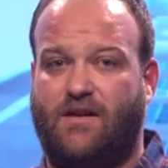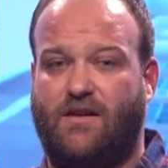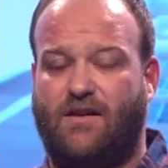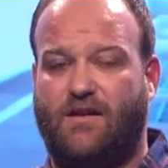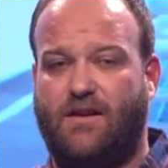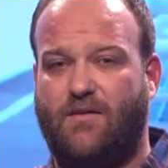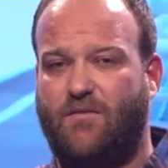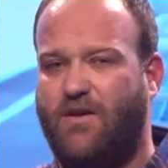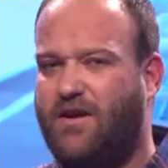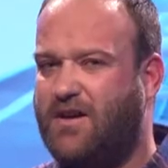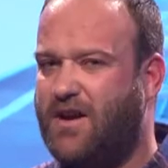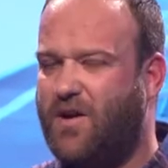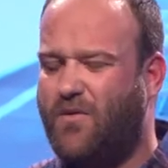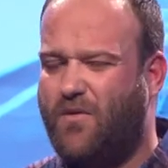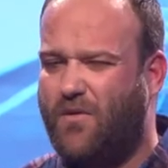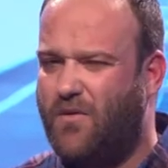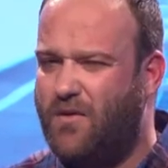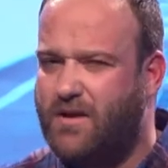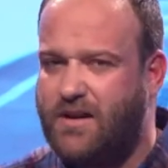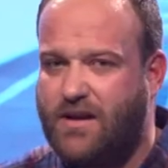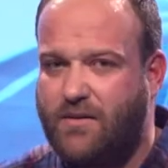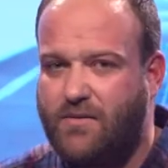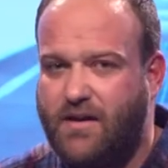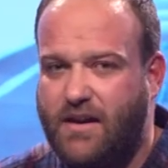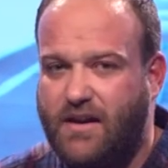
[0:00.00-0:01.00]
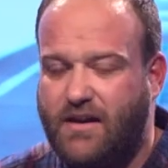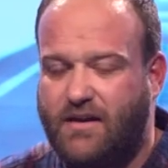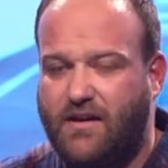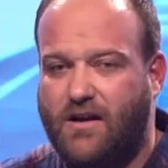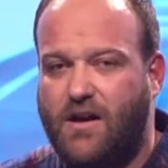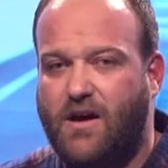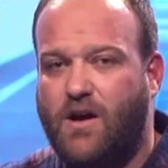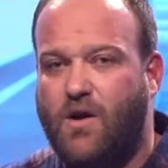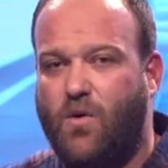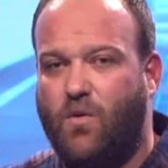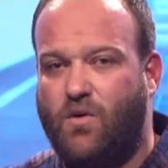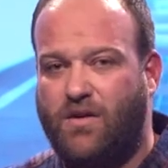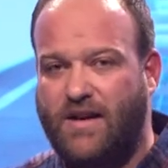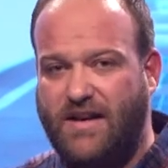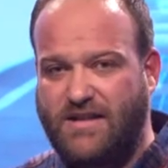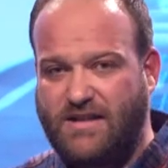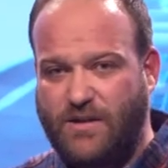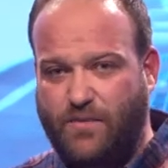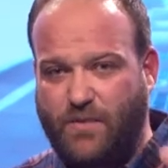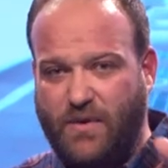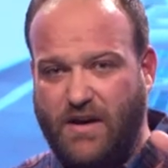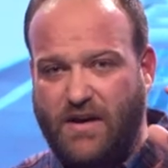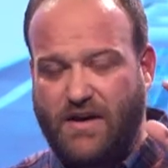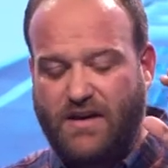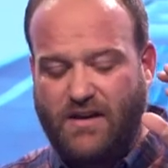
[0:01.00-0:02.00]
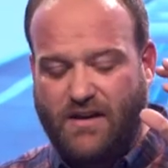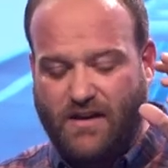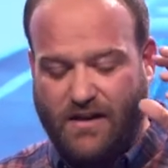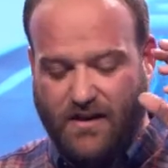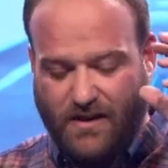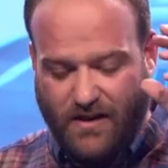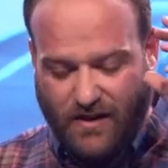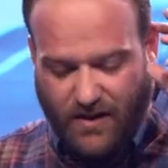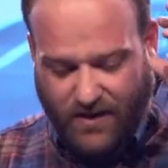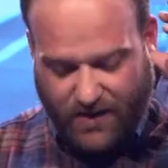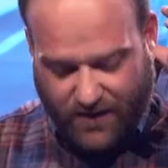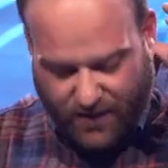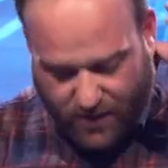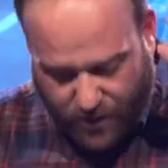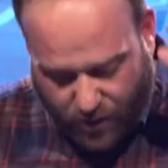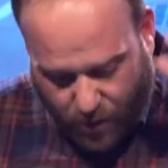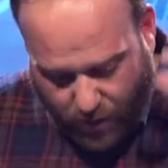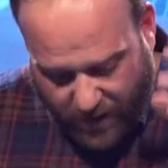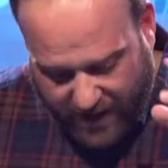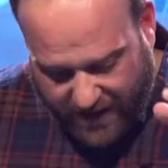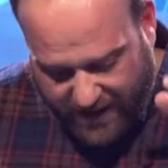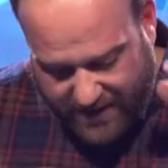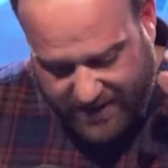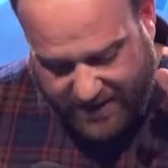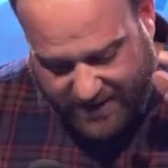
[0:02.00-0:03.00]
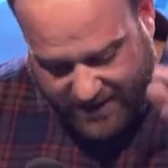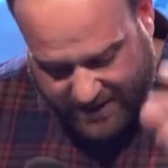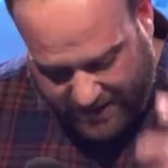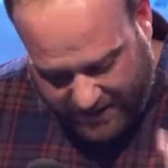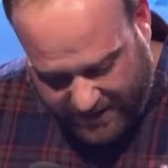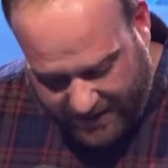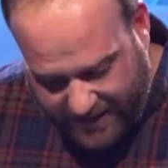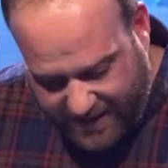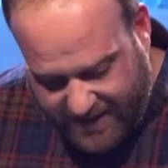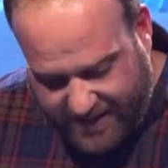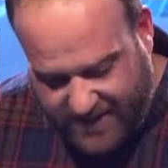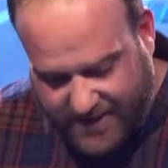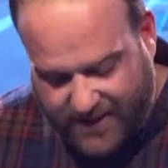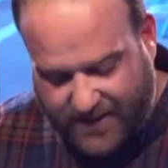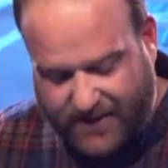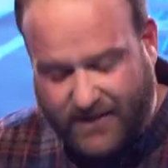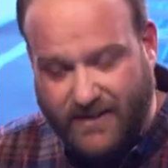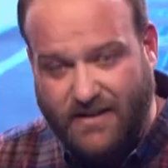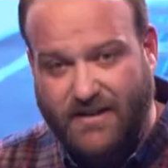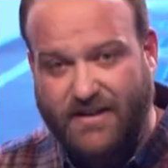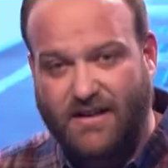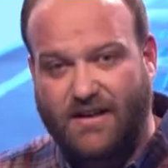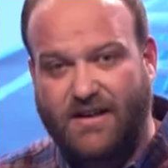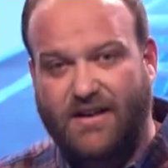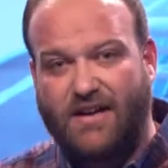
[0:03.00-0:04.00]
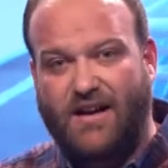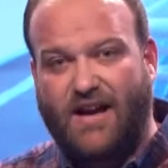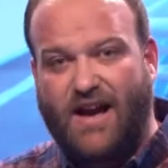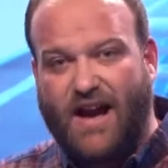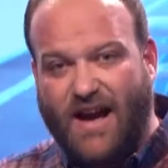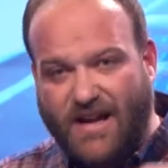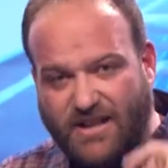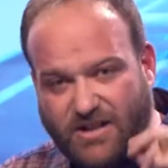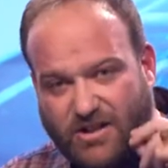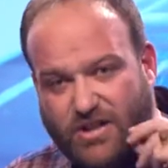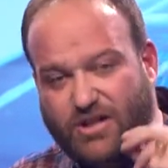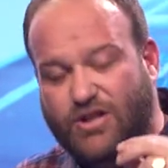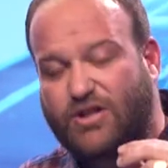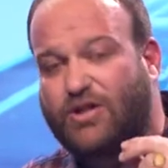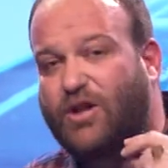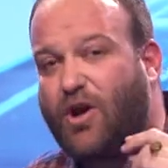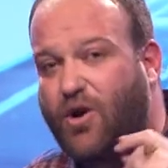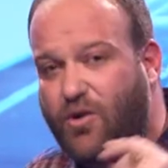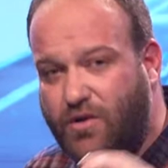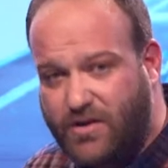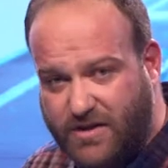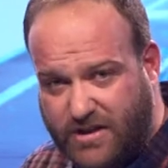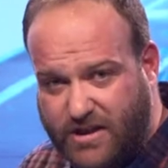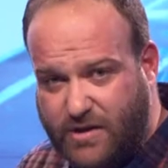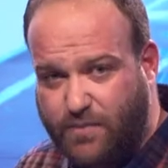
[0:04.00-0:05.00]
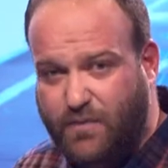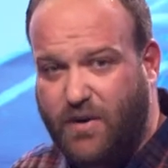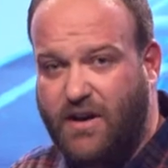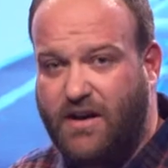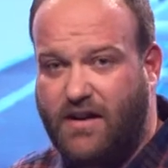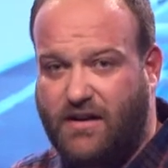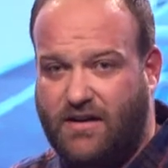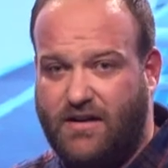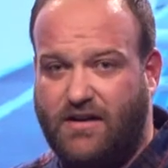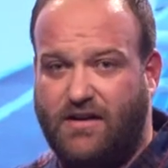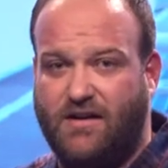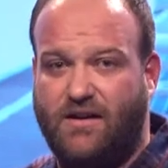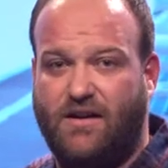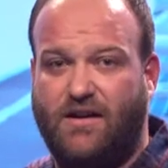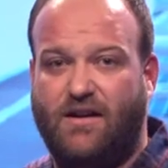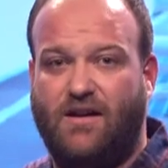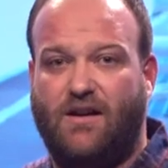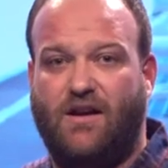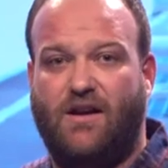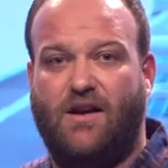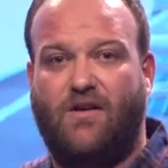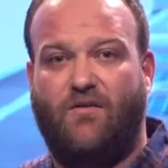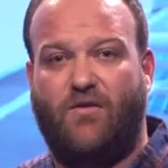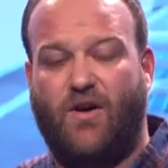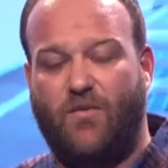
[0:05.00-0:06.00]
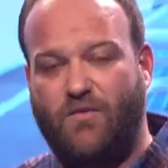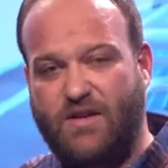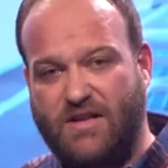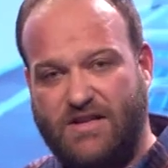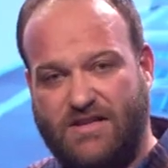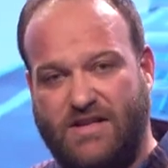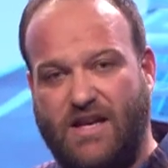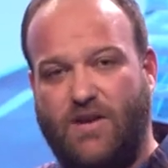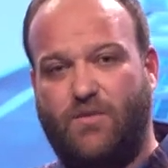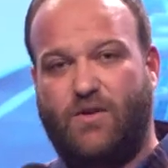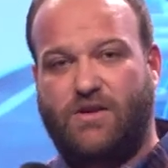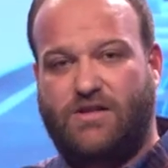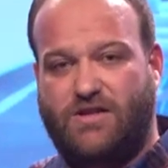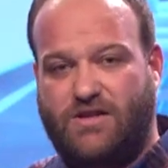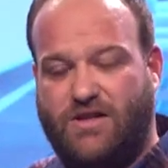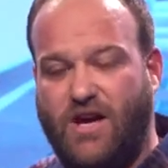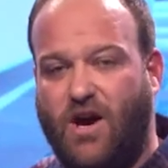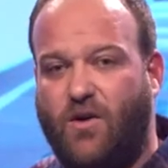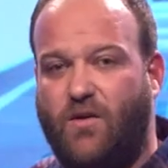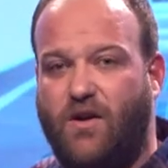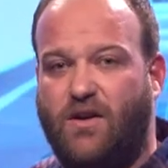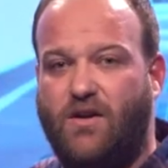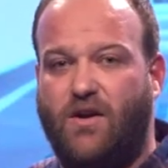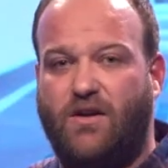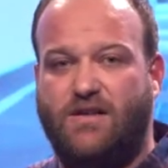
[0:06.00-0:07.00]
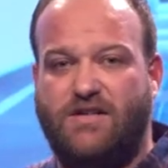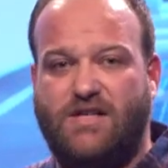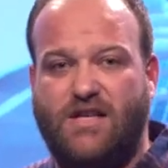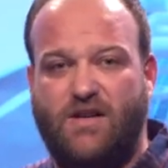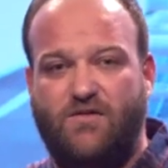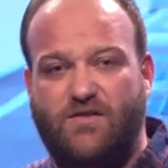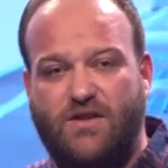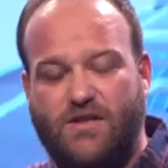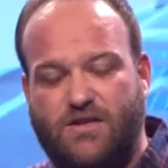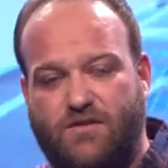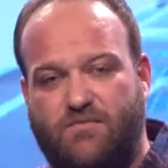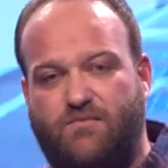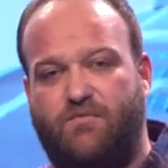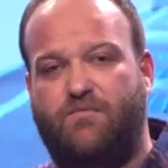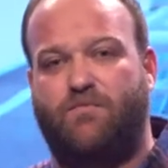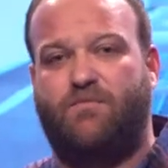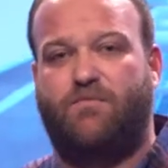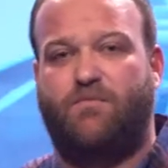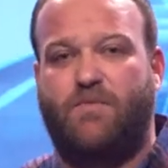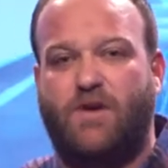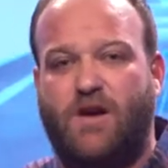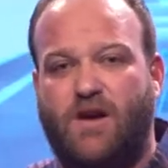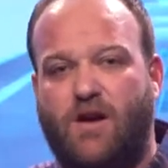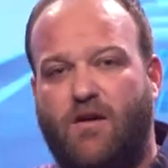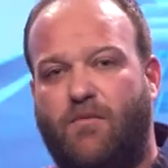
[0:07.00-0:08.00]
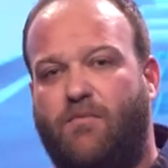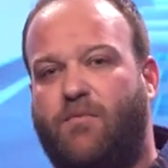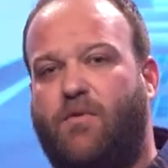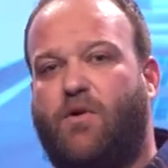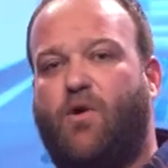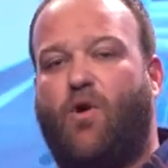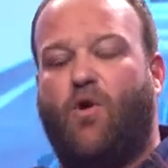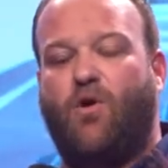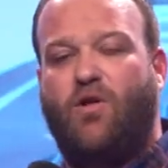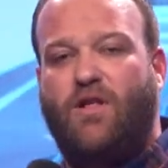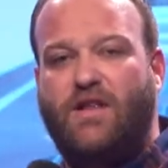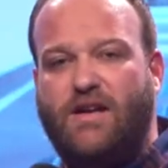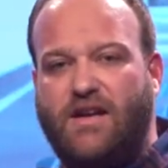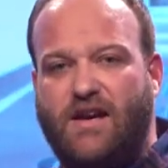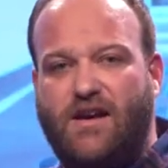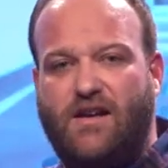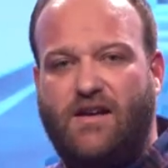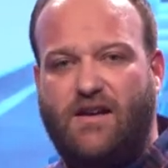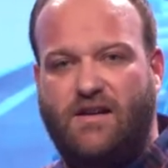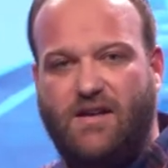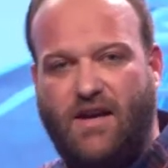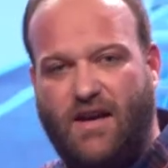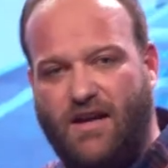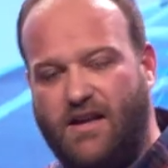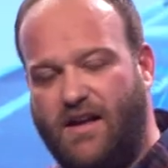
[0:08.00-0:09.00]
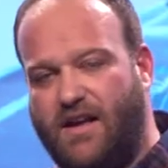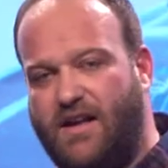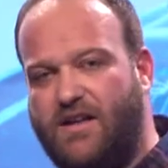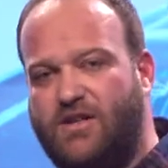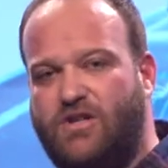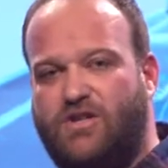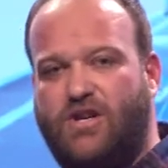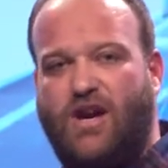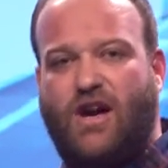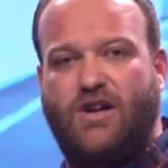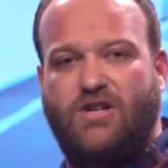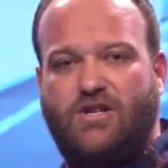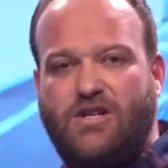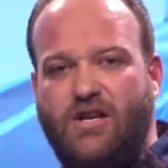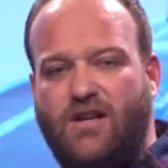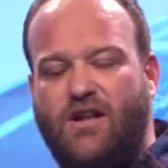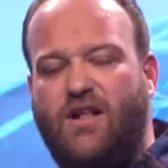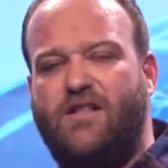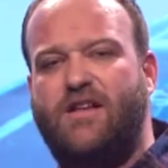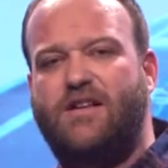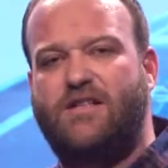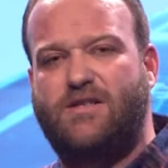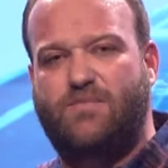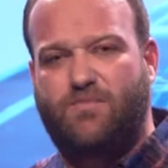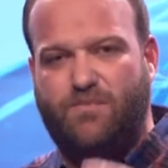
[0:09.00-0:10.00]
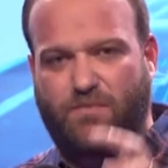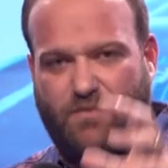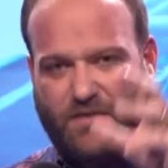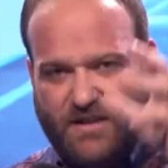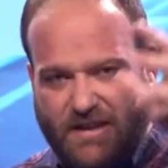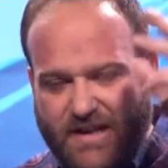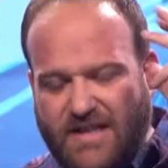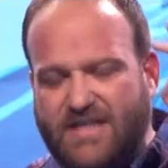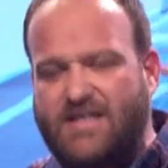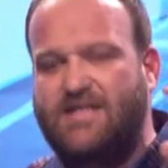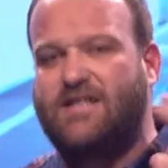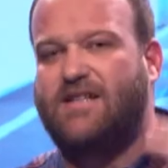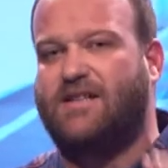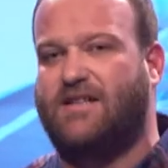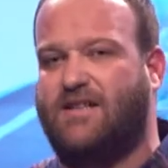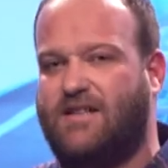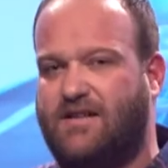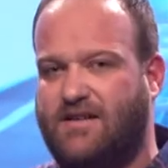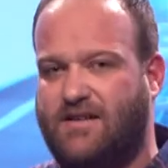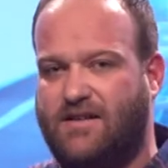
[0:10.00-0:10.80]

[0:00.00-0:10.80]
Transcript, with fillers: You might go, What do you mean? Well, let's be quick to listen and slow to speak when we see what's going on. Instead of just calling it and, and, and judging it, let's listen